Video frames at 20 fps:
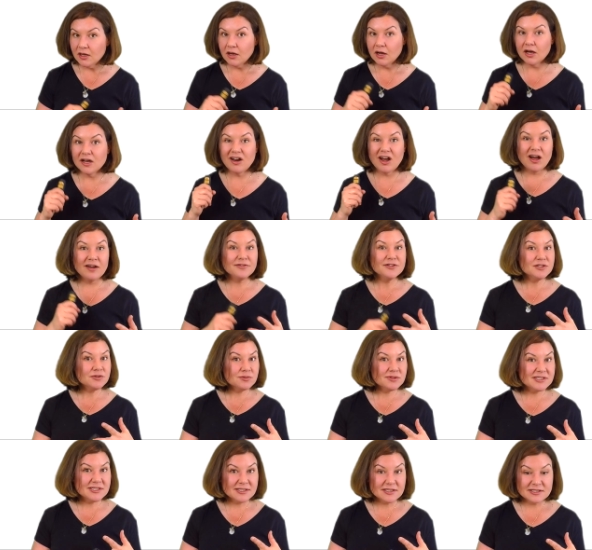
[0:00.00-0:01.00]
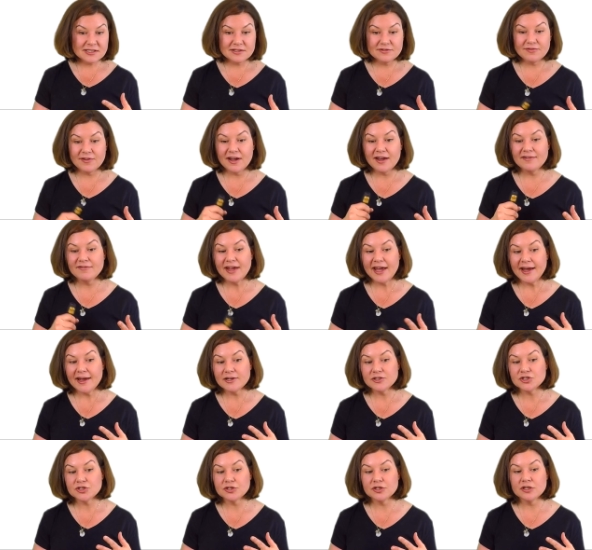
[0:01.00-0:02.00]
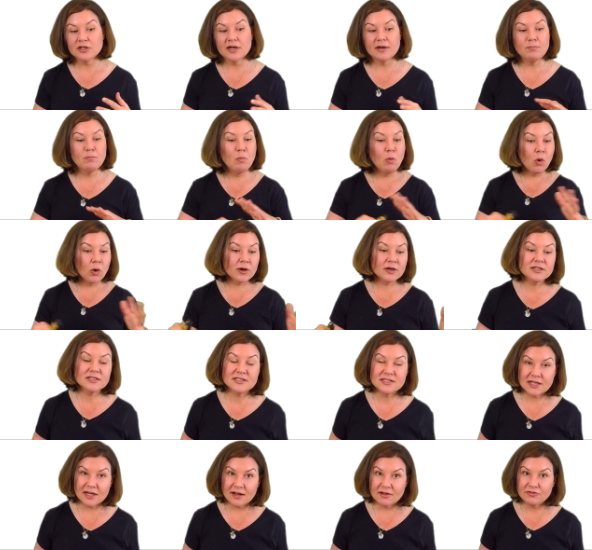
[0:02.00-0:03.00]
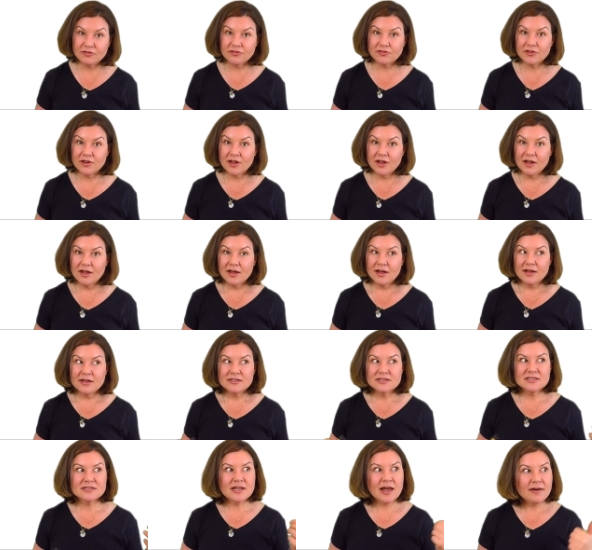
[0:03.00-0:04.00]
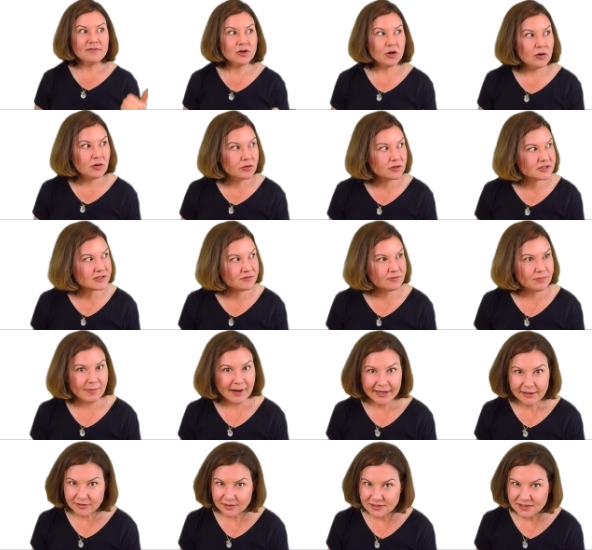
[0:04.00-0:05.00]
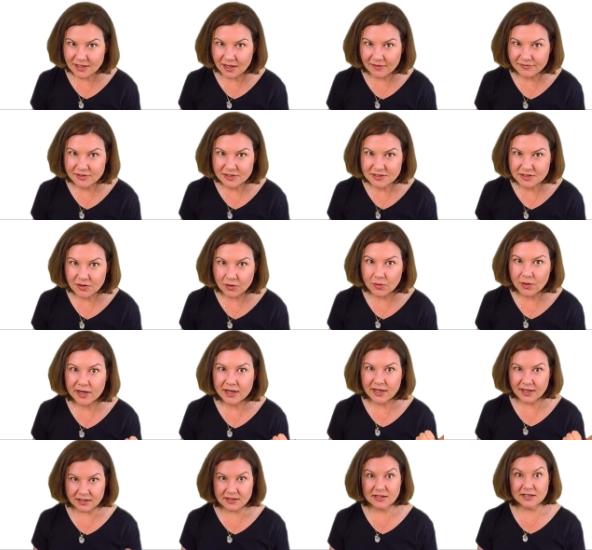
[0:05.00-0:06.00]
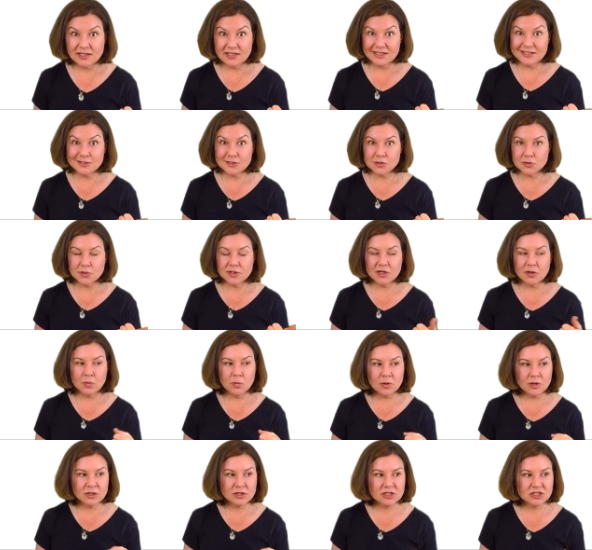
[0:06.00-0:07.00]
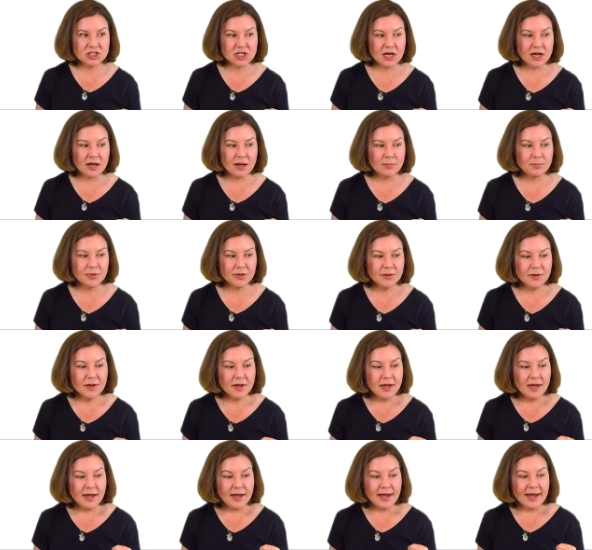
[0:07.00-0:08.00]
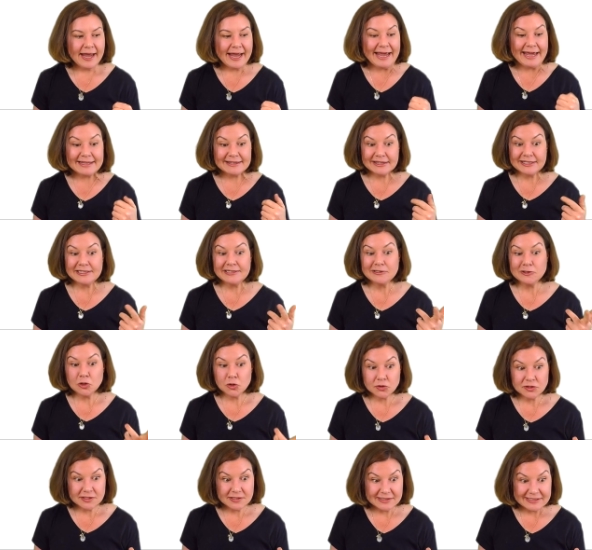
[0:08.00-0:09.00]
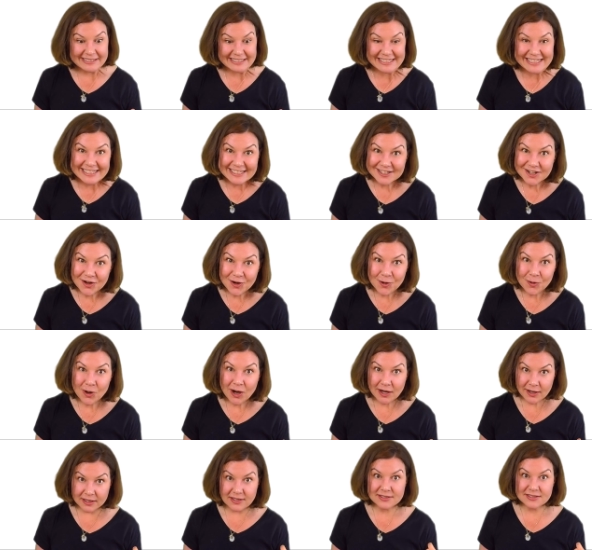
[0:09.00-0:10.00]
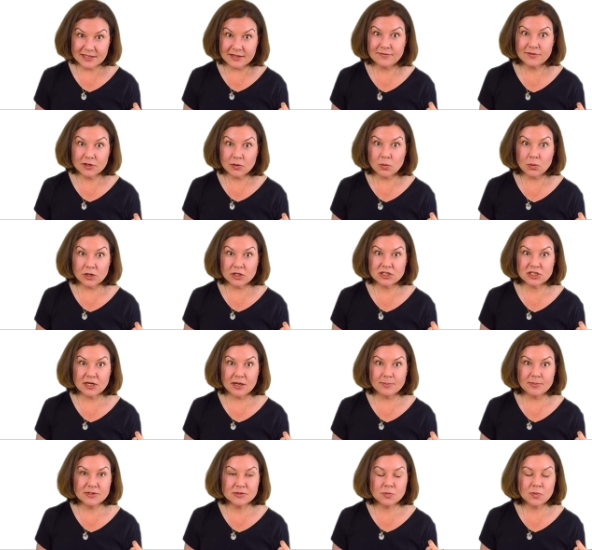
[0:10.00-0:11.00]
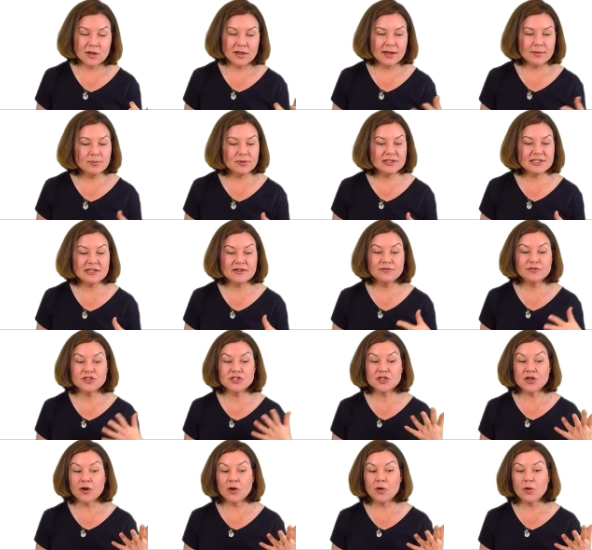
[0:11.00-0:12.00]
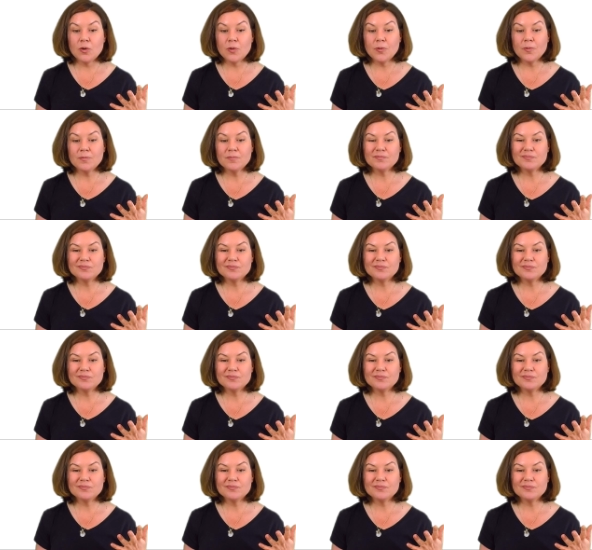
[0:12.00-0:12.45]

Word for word: on Office 365, Azure, more stuff. Slava Oks of Microsoft is going. I think he's doing a workshop. Anthony Nocentino uh, is giving a workshop as well, I believe. So